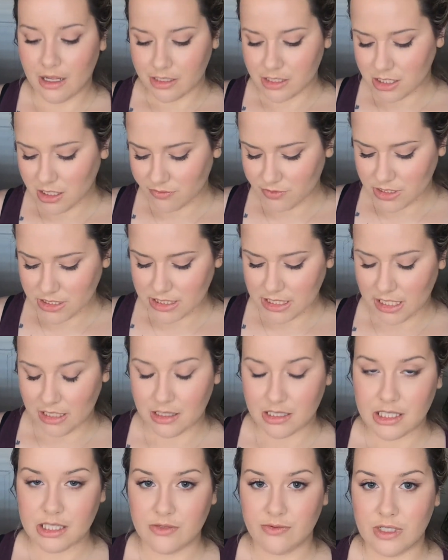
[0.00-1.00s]
I just have to
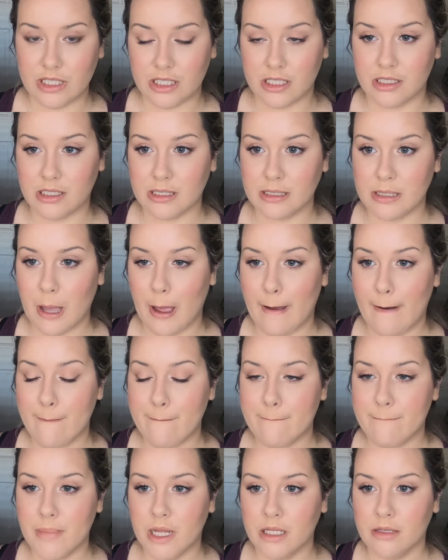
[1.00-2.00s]
say this feels
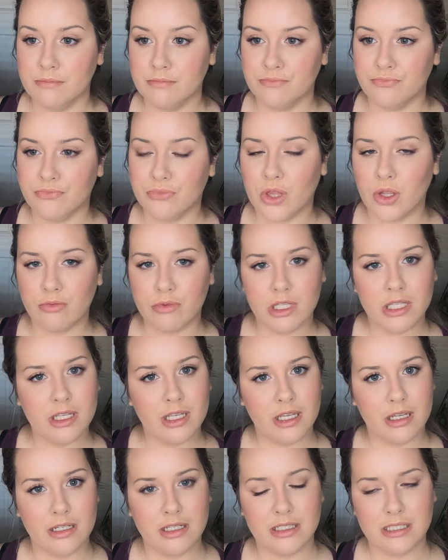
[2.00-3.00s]

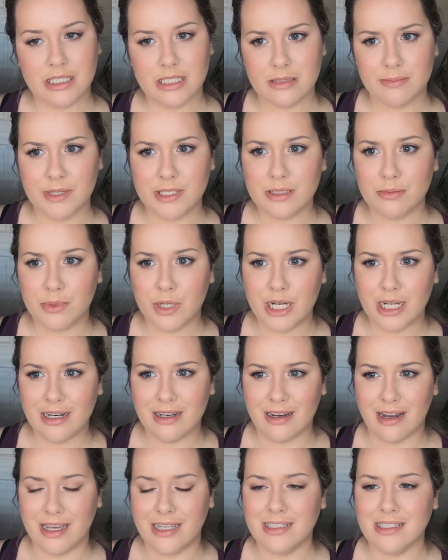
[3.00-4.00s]
really good and it smells pretty
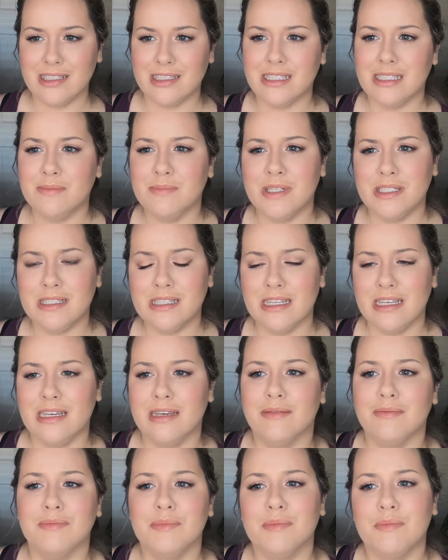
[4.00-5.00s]
nice. It smells
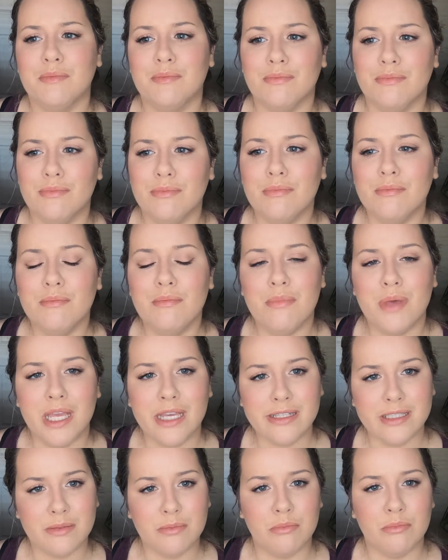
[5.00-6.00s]
like
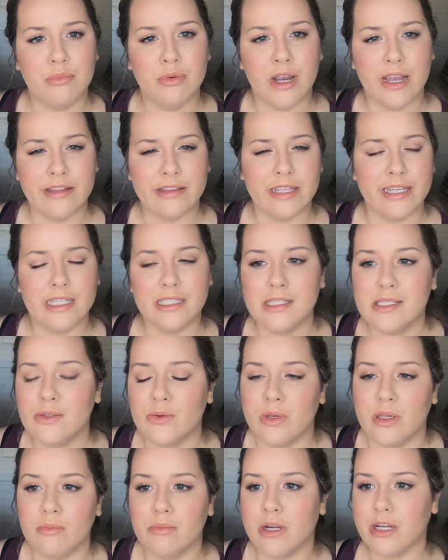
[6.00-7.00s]
baked bread, like
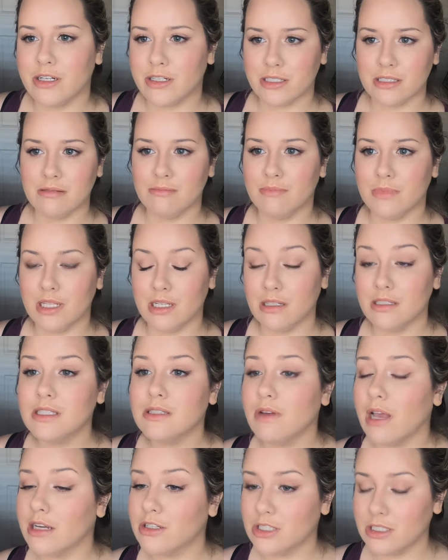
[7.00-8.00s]
sweet bread or something.
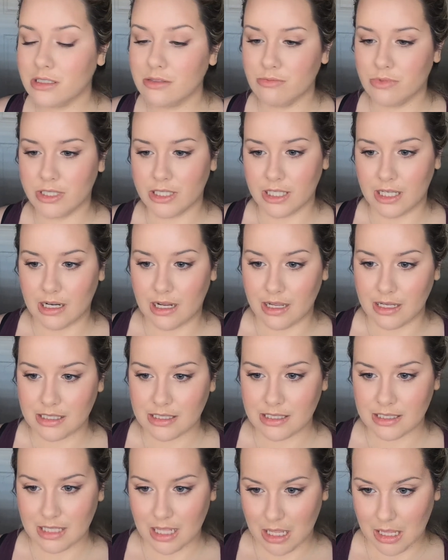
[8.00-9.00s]
It's actually really
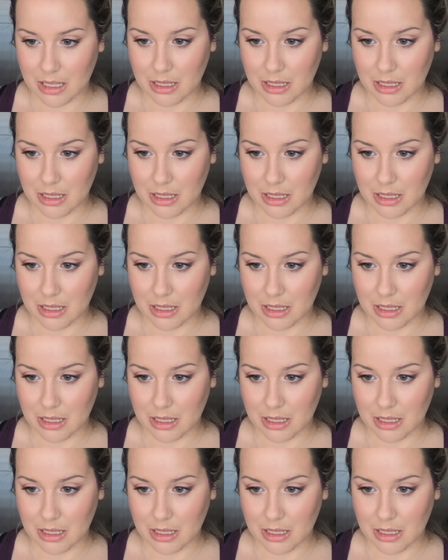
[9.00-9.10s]
nice.